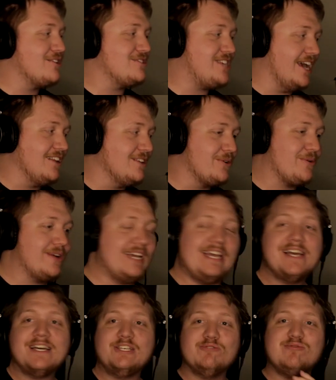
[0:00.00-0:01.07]

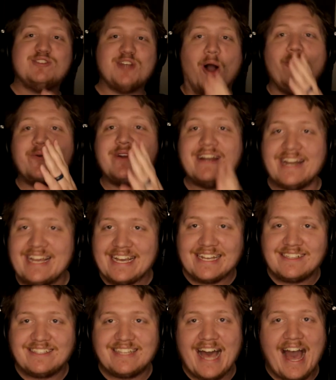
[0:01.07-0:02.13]
artillery? You don't
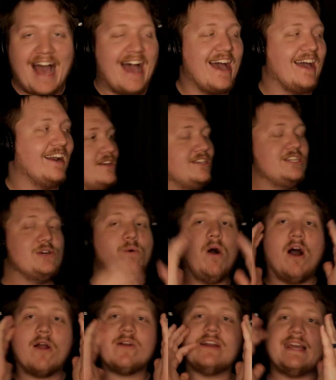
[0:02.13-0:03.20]
need that! You
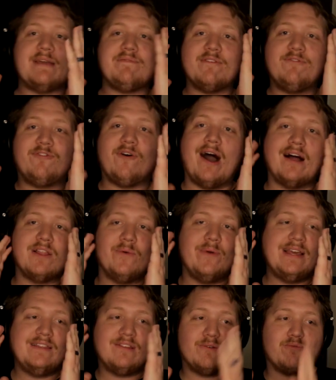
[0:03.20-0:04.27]
aren't even
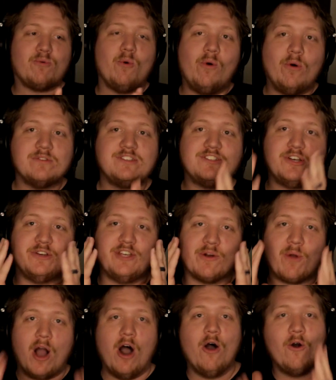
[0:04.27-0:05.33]
following the rules to
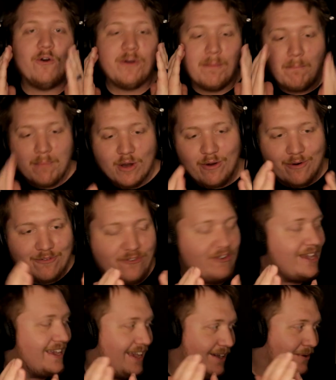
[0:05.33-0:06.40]
your own
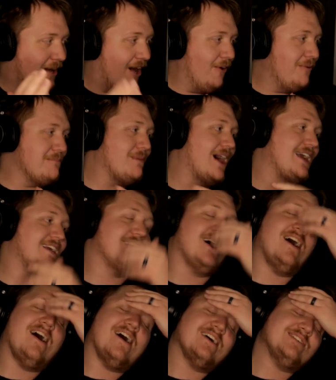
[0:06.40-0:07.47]
movie! Oh my
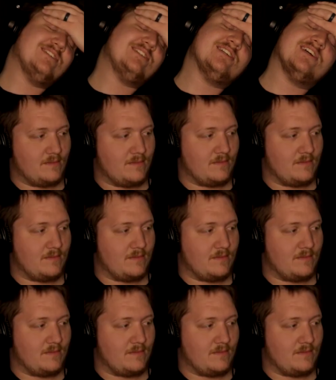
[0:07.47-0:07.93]
gosh.